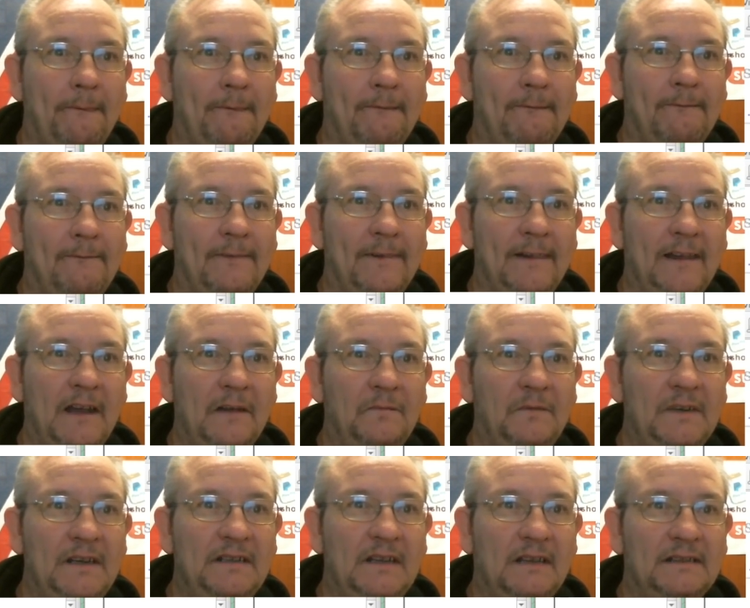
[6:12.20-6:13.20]
Carefully
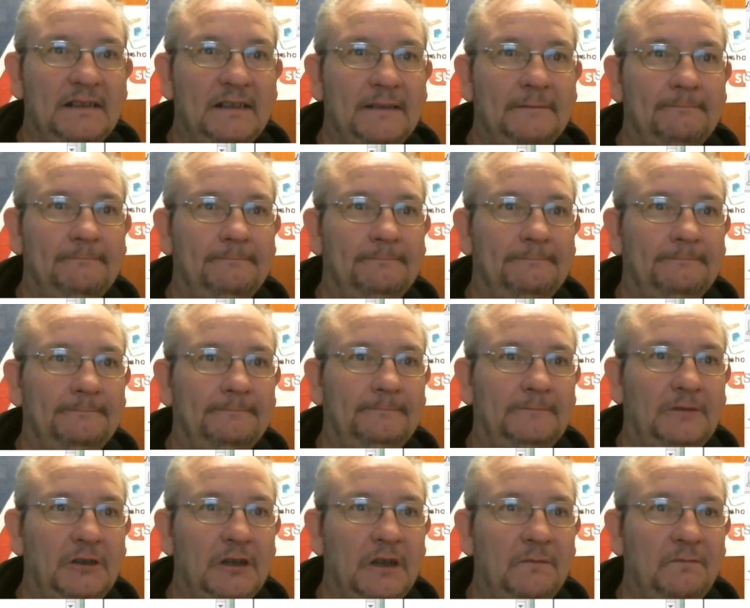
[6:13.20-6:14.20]
does it,
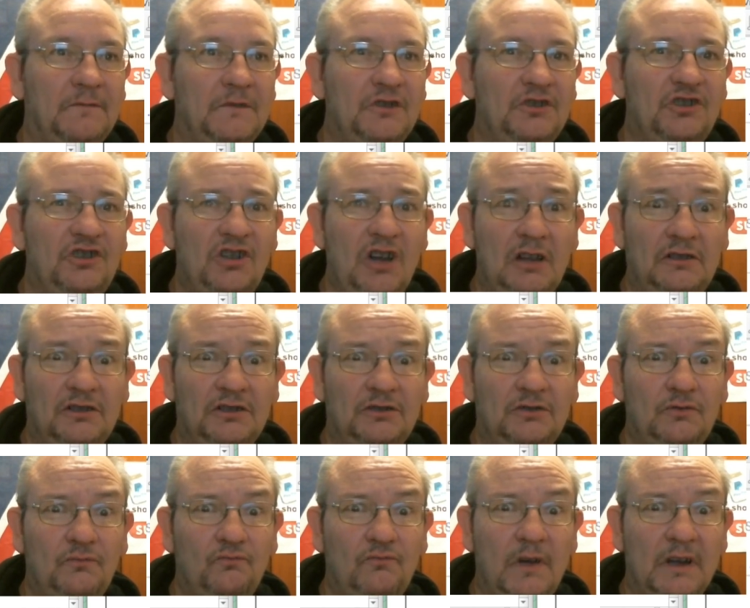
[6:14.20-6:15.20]
looking for just the
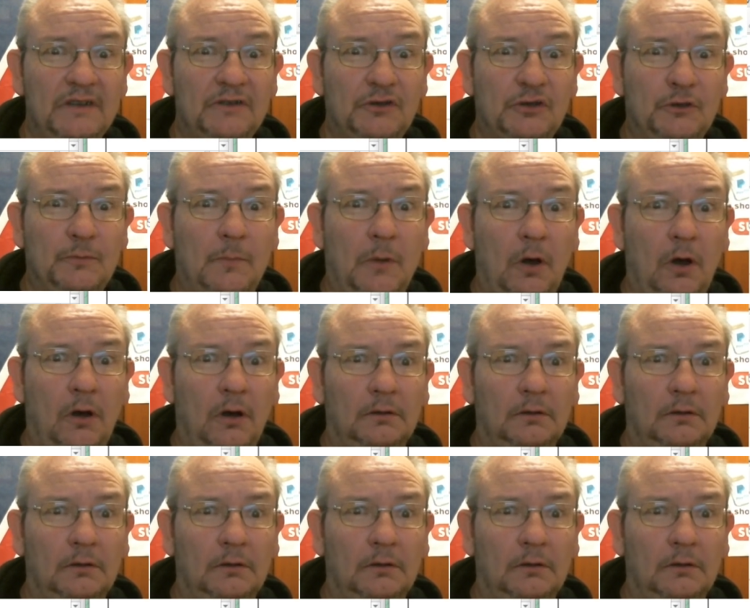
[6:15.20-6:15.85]
right spot.